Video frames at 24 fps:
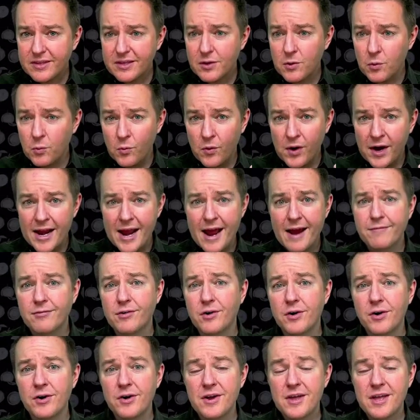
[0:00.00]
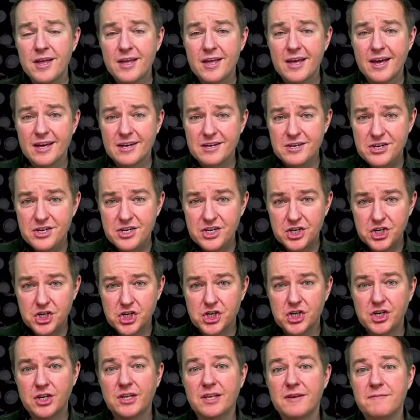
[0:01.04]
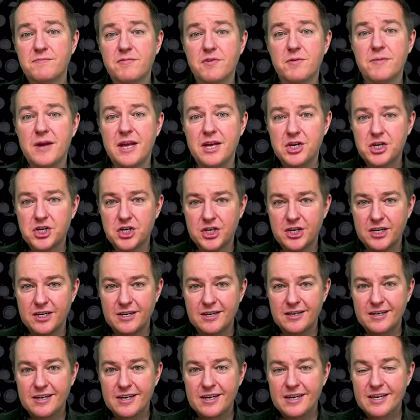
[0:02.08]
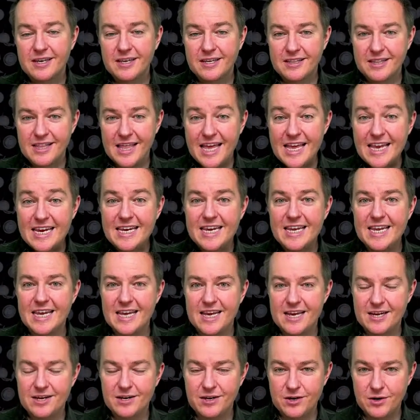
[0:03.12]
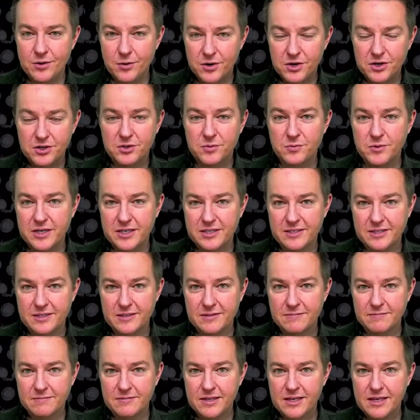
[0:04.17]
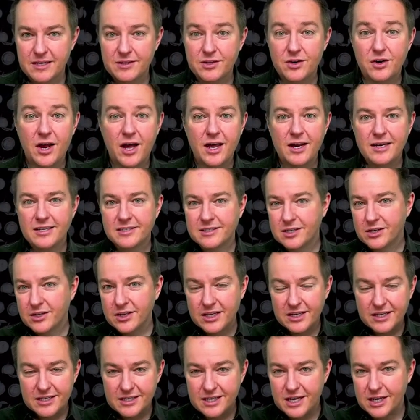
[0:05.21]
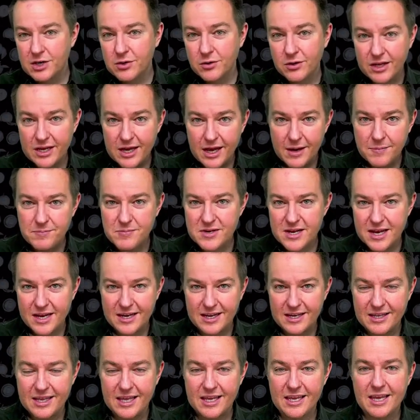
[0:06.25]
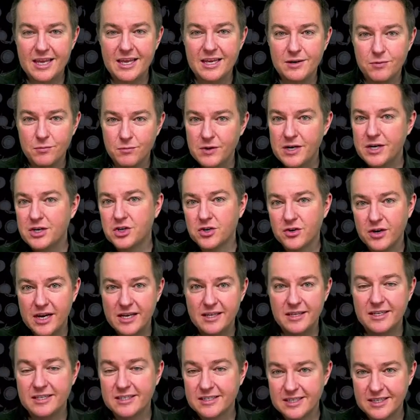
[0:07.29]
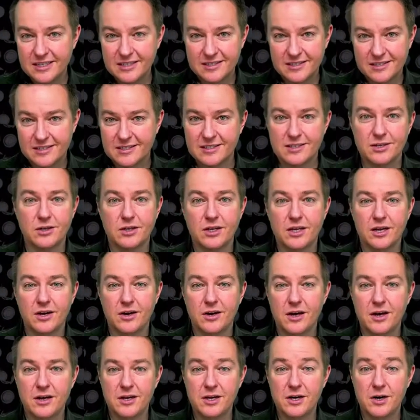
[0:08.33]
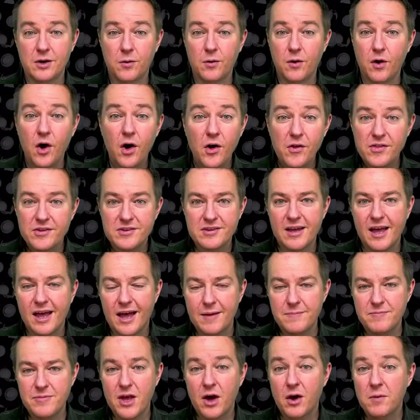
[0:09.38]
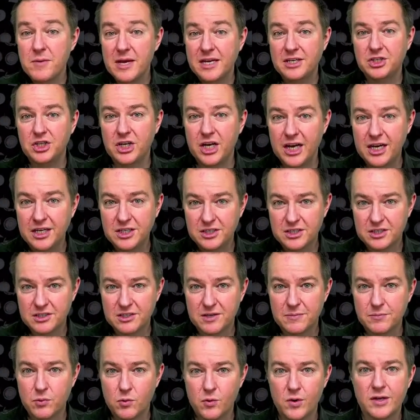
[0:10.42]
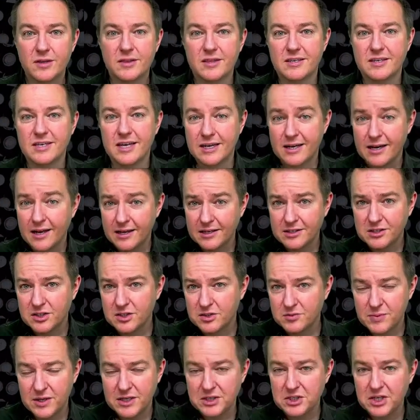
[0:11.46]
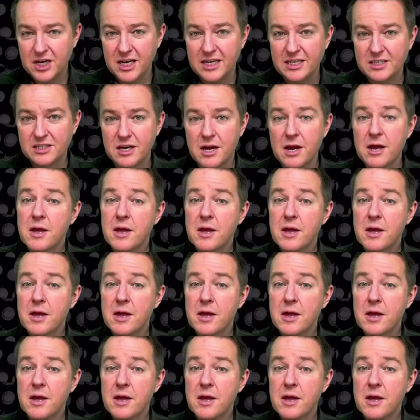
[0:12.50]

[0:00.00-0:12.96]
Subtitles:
whatever additional information they need in order to reason. they're not necessarily continually updating. They can't retrain these things necessarily, all the time. Now, it may change at some point. The technologies may change.